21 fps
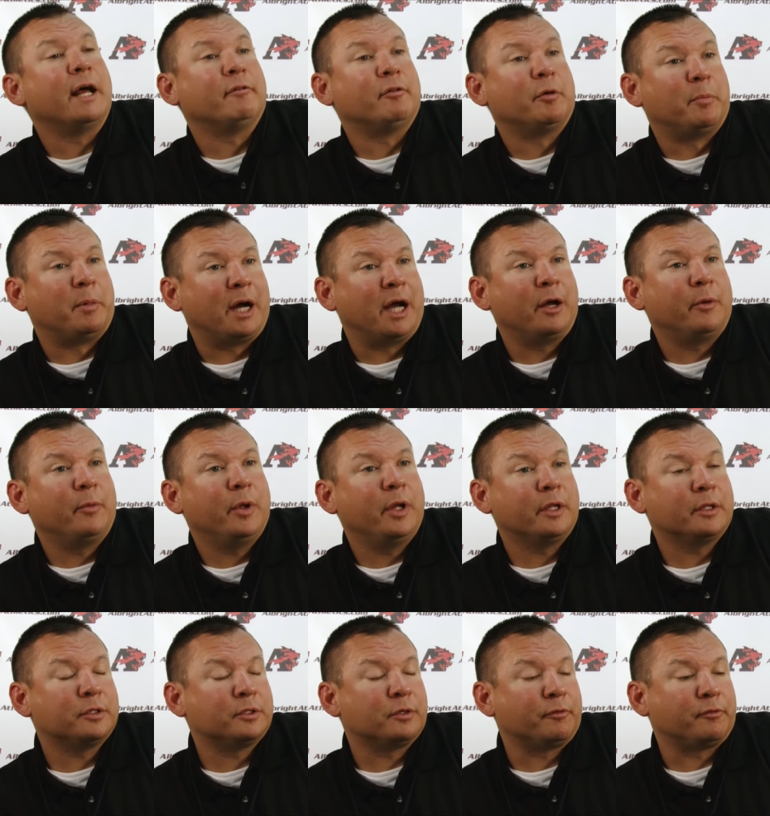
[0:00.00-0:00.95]
have a bye
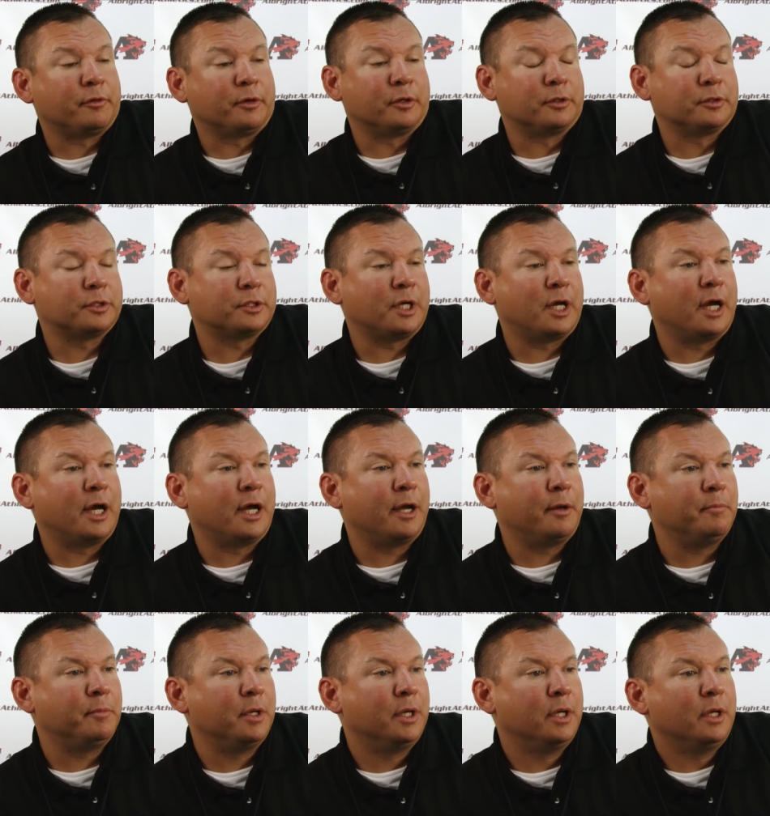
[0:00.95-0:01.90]
week. This is the first
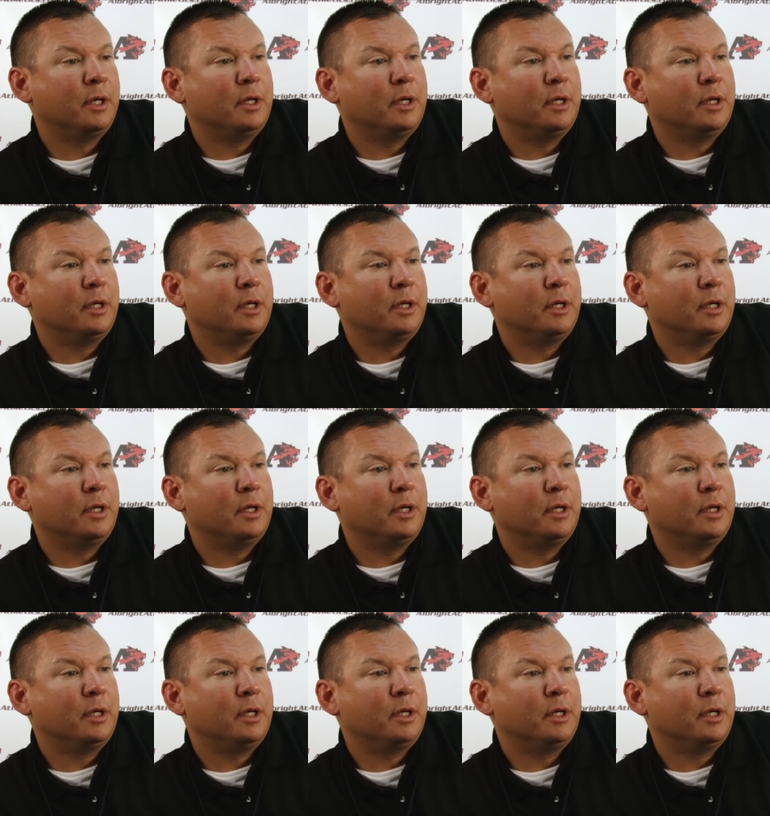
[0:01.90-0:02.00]
time